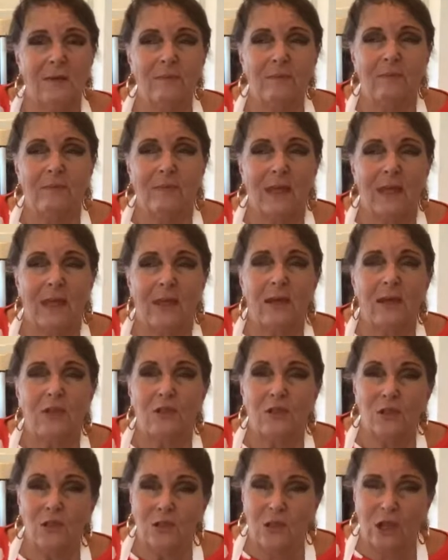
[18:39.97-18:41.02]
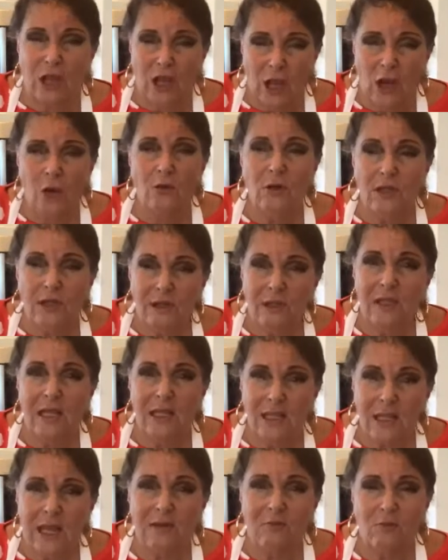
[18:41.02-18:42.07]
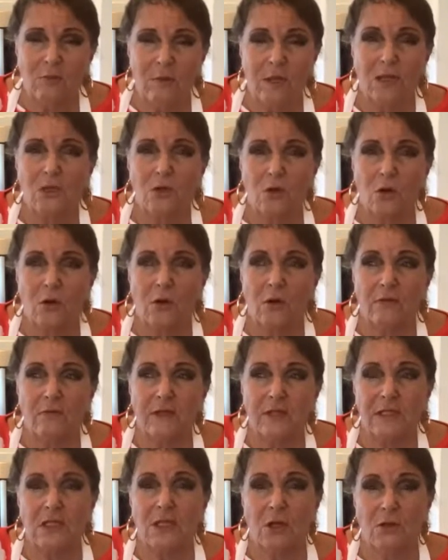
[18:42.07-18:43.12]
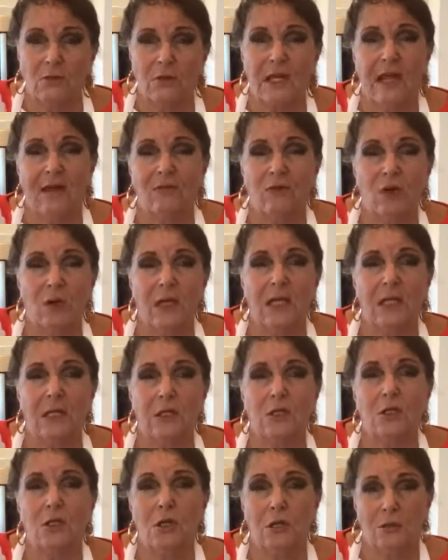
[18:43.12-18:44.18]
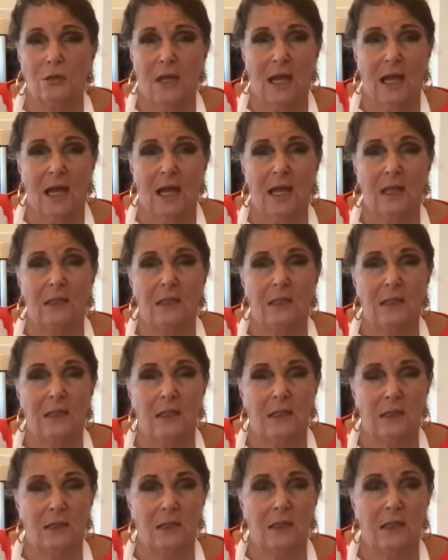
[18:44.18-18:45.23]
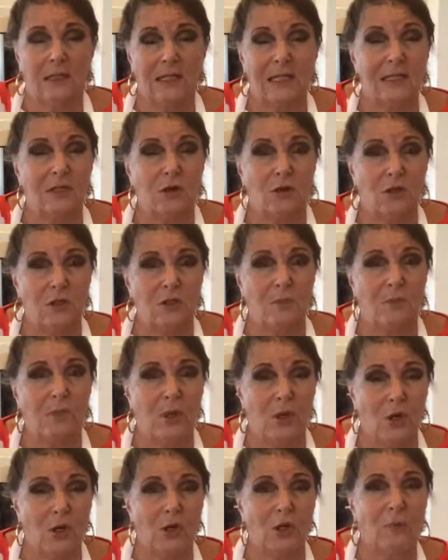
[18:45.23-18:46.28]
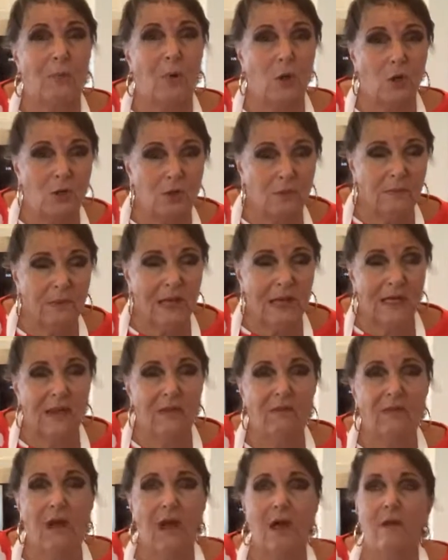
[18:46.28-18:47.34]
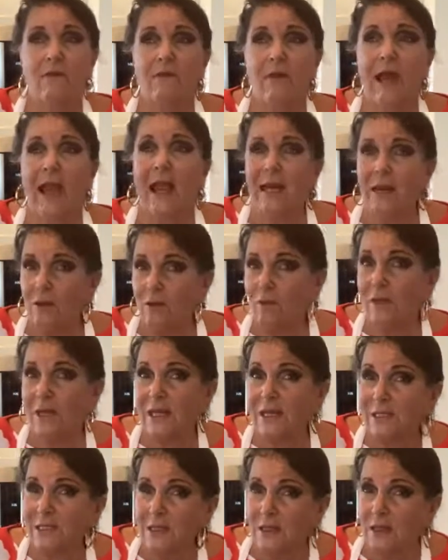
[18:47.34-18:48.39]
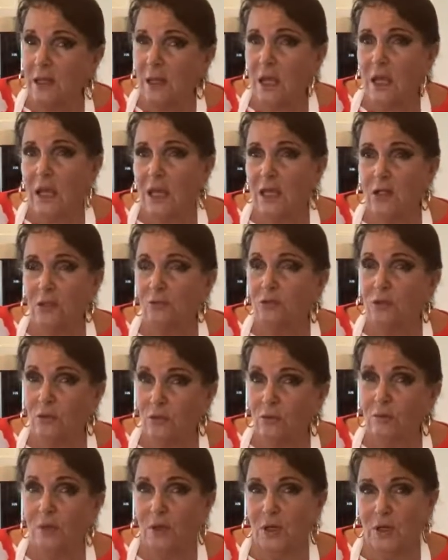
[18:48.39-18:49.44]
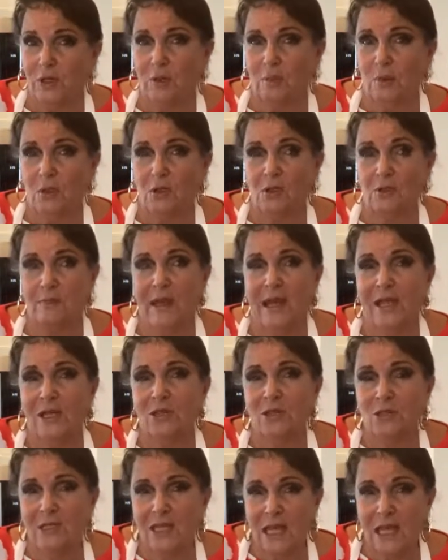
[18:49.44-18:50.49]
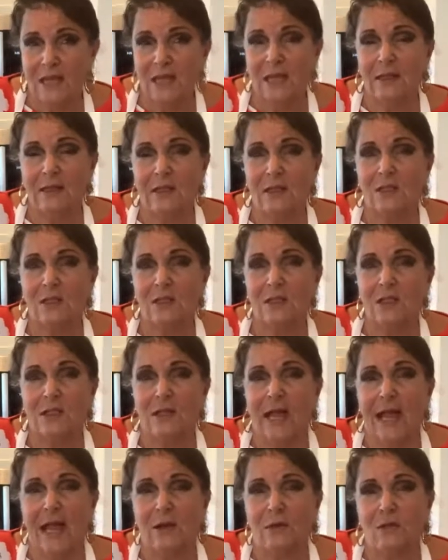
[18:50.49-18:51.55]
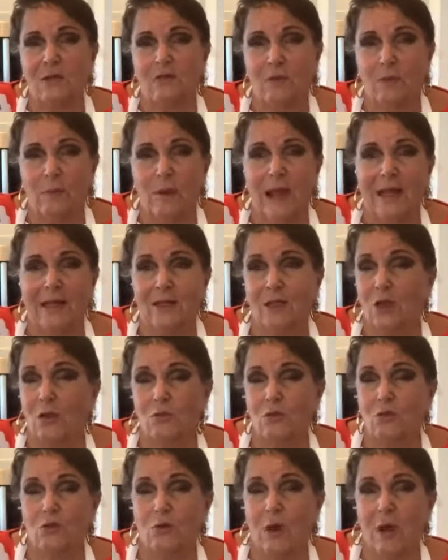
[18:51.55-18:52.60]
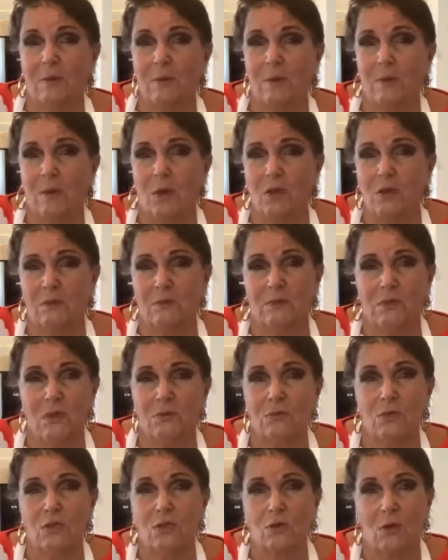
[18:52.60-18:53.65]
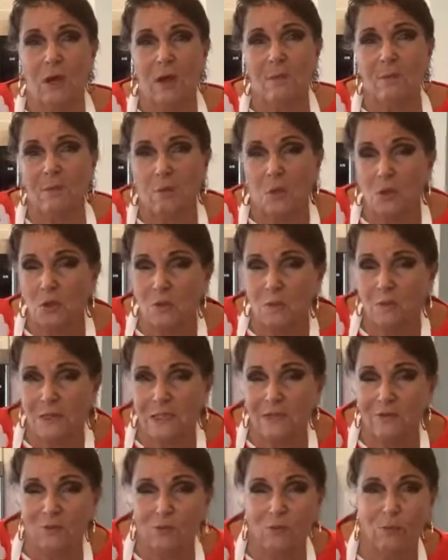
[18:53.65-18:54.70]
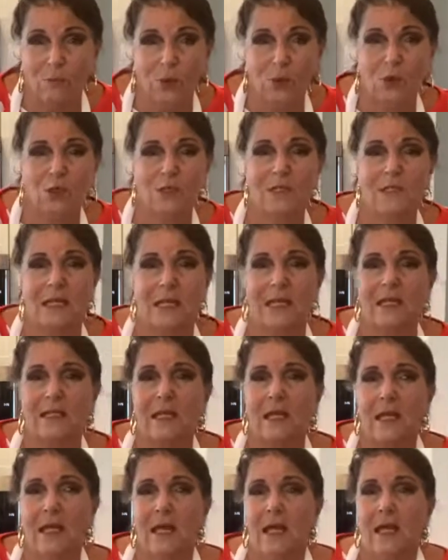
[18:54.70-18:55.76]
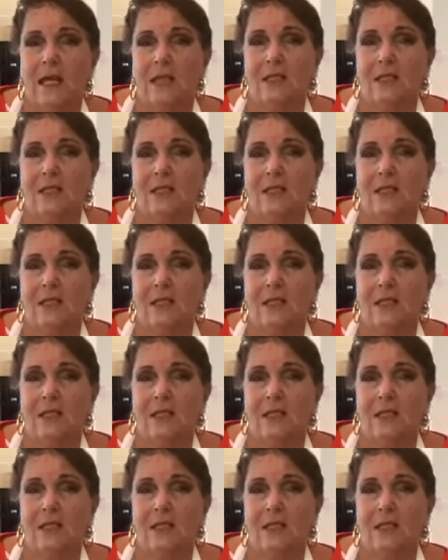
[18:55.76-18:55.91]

The only thing you have to make sure of is don't have your heat too high that it's going to burn the bottom. And if for any reason you do burn the bottom, as you're taking the custard out of the pan, don't scrape the bottom. Don't scrape the bottom bit if you burned it.